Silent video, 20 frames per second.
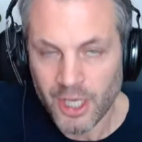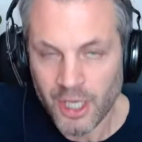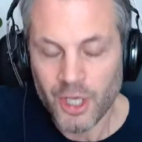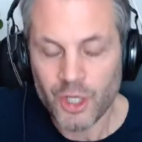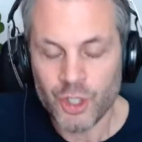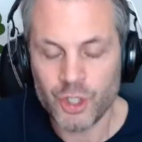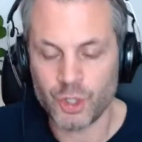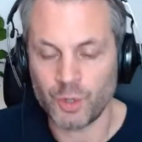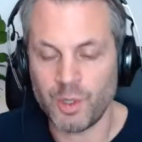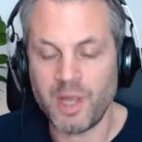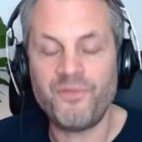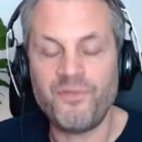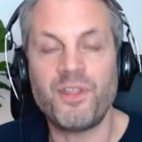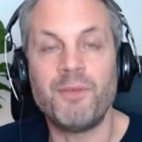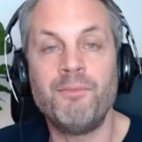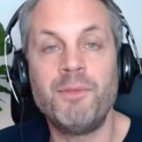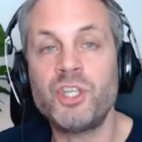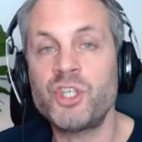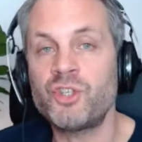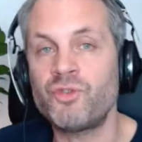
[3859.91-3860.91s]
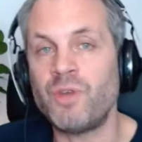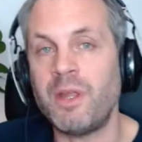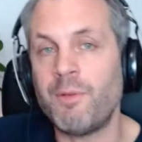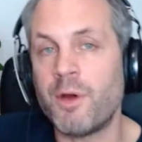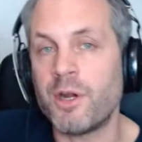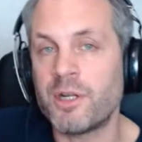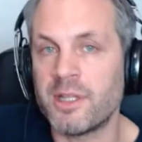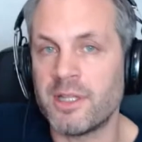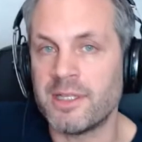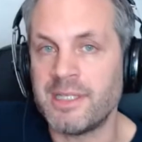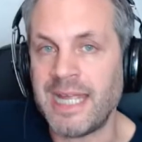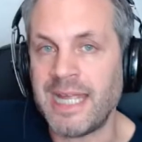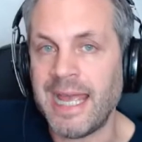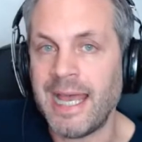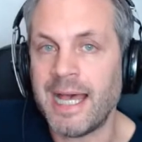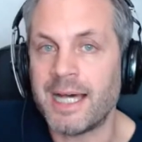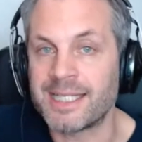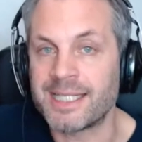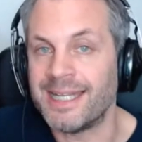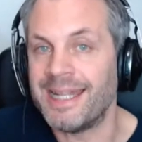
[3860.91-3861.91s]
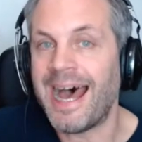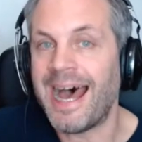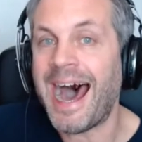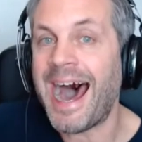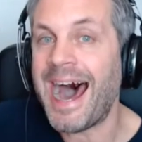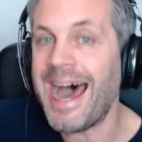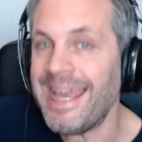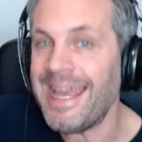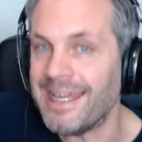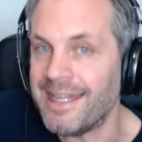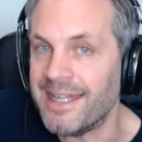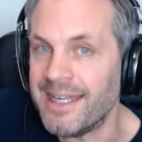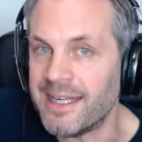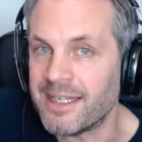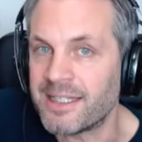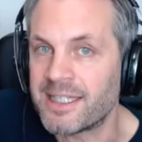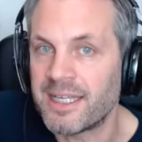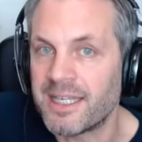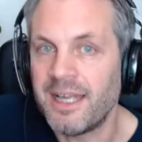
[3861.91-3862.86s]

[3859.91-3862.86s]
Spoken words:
So if the mystery word of the day has an I in it,